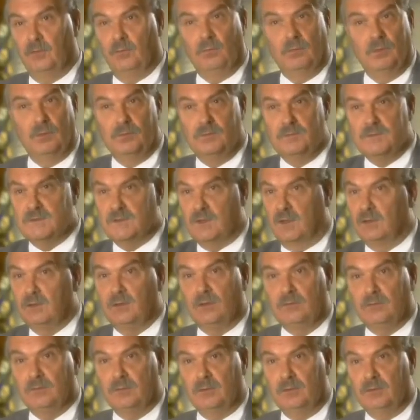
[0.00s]
and wounds all
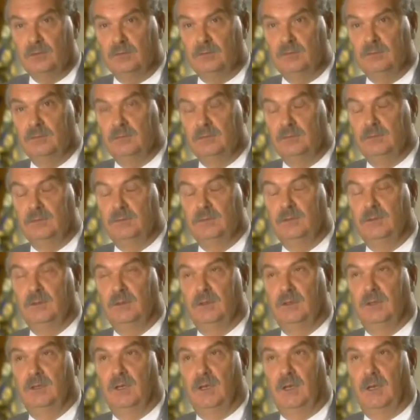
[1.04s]
over,
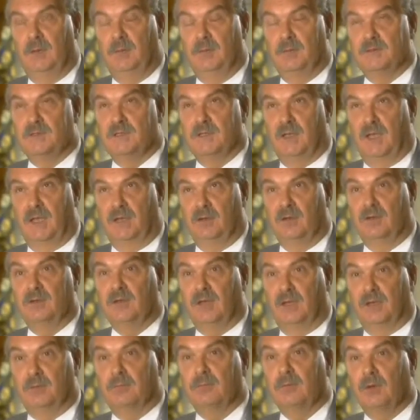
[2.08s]
and I
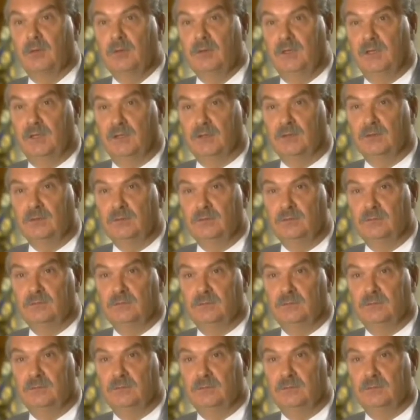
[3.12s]
looked like roadkill.